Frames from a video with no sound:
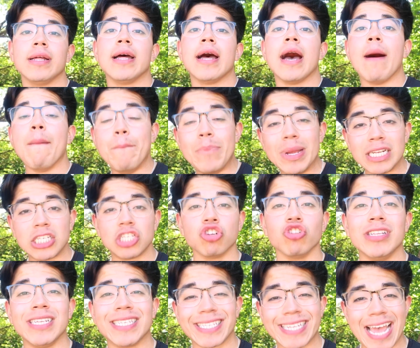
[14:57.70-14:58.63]

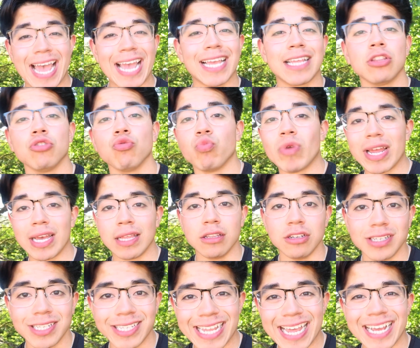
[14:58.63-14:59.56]
habitually snacking, regular
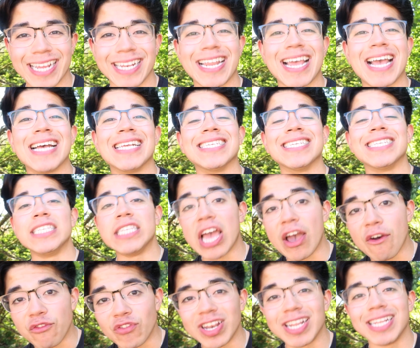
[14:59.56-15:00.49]
snacking has
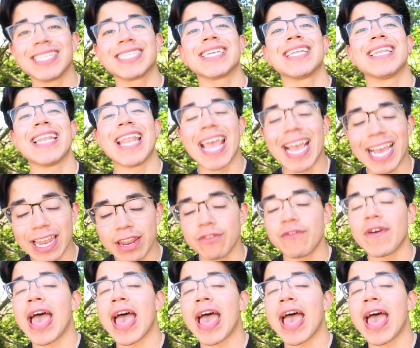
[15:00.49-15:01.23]
definite negative